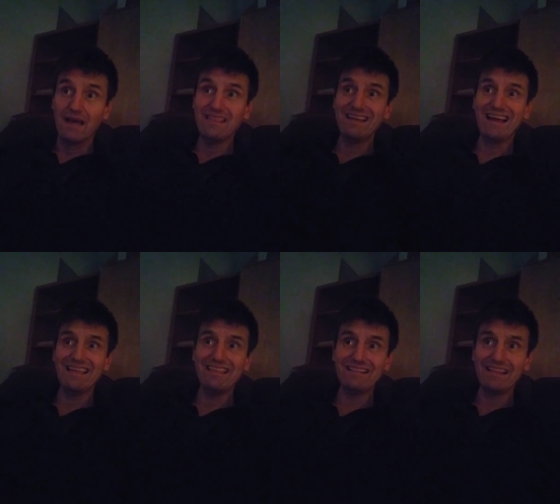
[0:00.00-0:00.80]
I think I
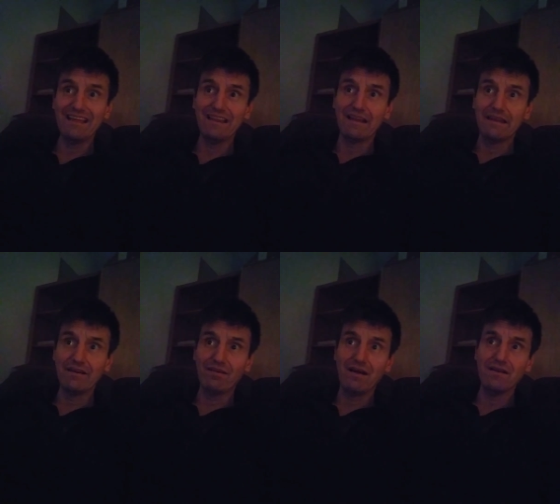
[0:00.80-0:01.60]
think they,
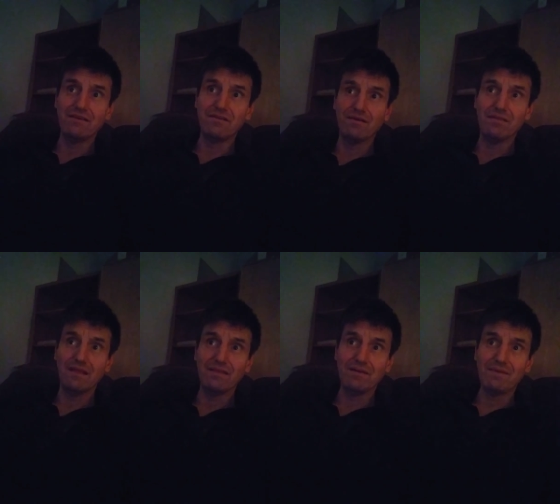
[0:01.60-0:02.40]
later on
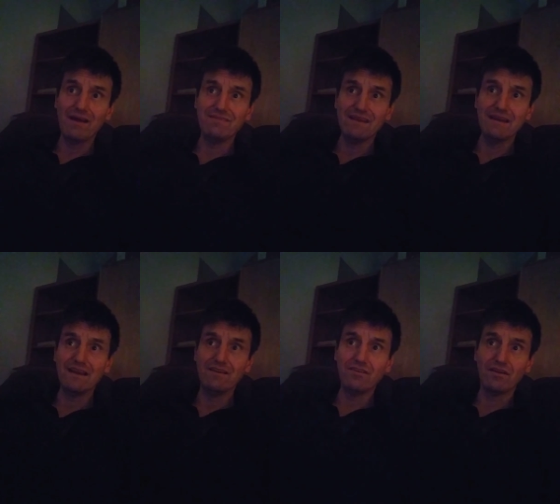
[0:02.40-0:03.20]
they, they might have
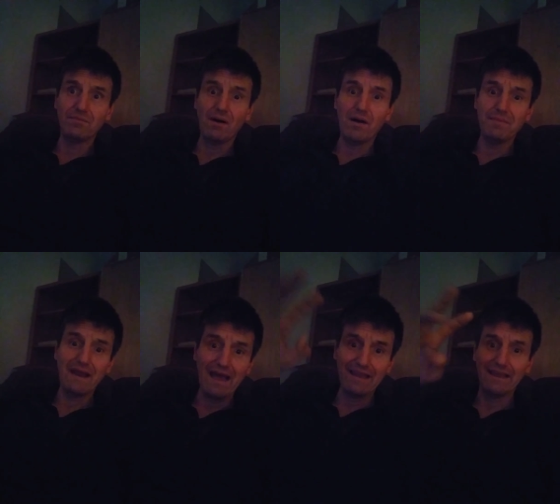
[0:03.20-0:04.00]
detonated a nuclear bomb and
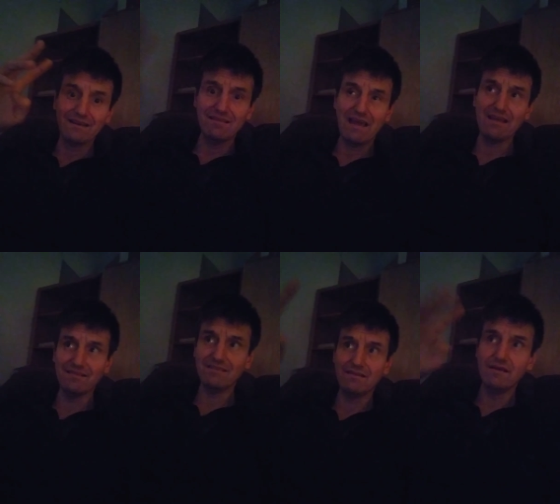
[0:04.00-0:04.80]
had like
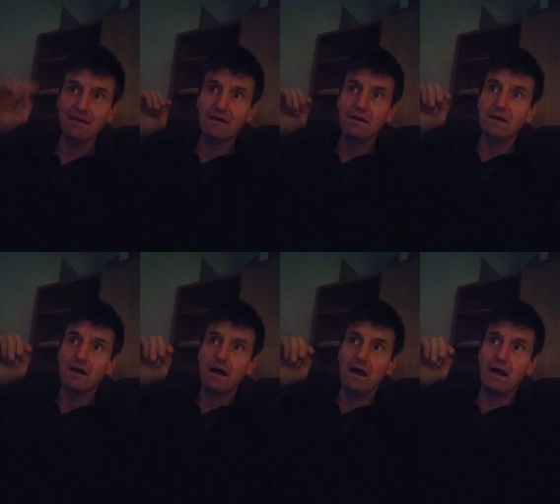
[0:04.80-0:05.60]
test,
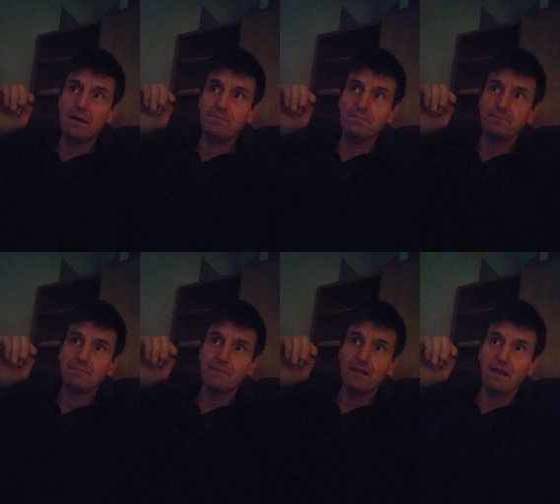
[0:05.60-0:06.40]
um,
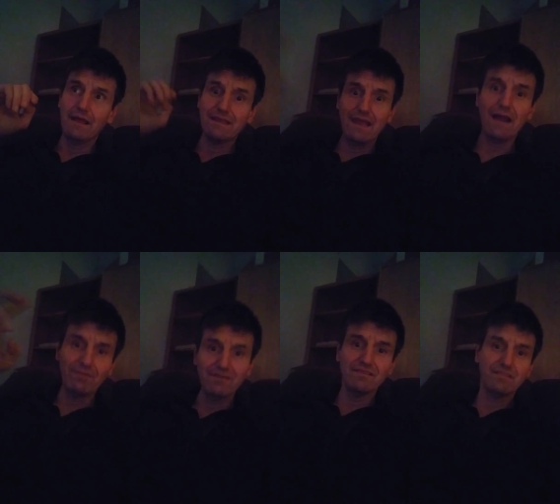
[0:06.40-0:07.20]
like
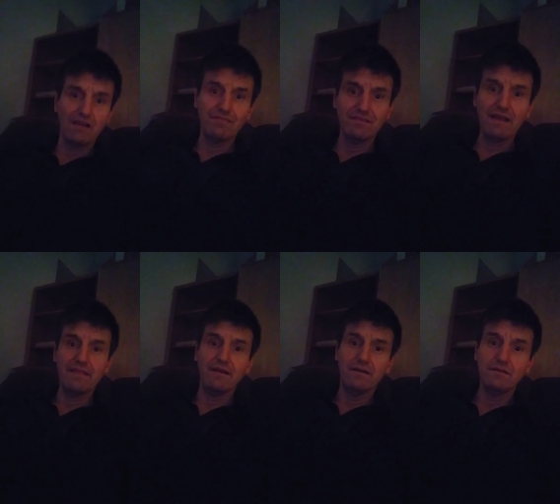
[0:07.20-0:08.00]
cameras and stuff
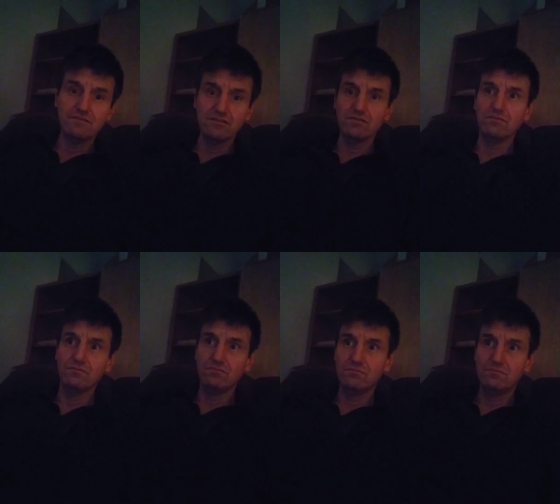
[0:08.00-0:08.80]
inside there
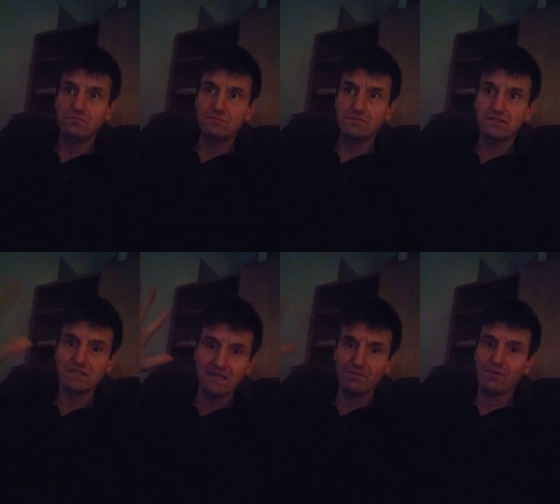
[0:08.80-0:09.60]
to
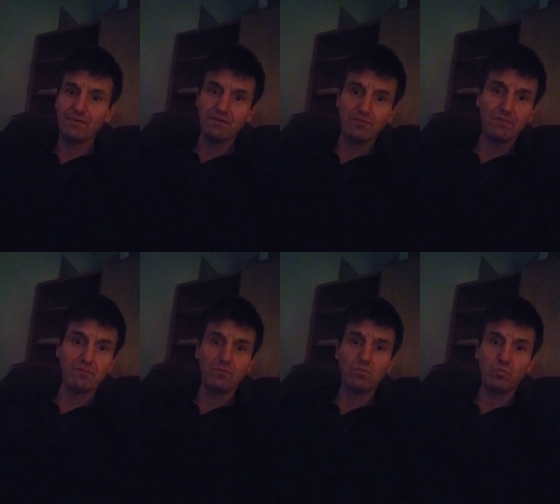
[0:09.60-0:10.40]
see what we, what,
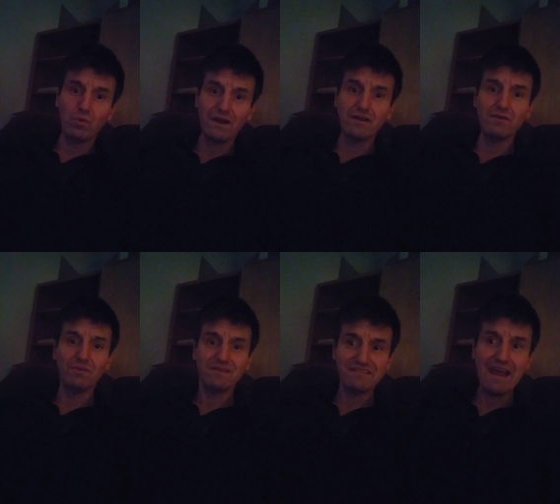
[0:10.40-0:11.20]
what could
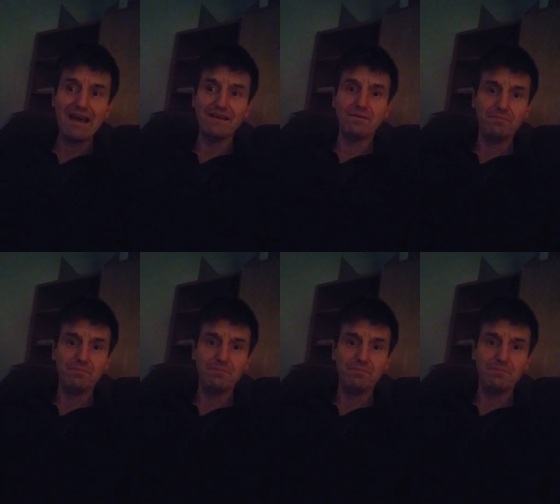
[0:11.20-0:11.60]
withstand a,